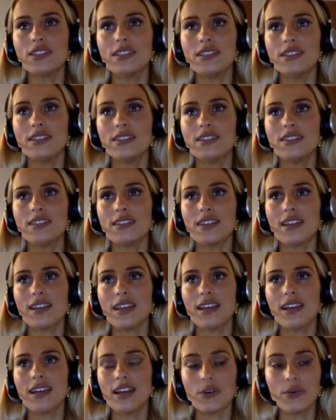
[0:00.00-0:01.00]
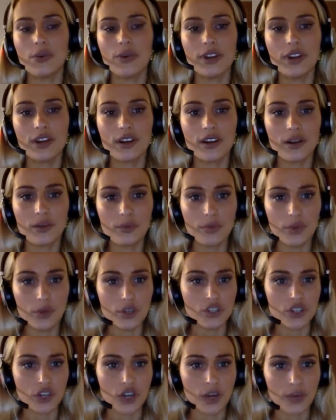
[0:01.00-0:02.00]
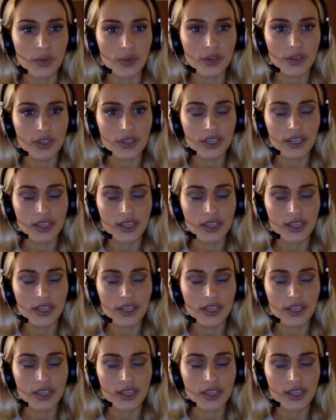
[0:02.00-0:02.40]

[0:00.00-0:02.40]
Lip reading: this queer bookshop.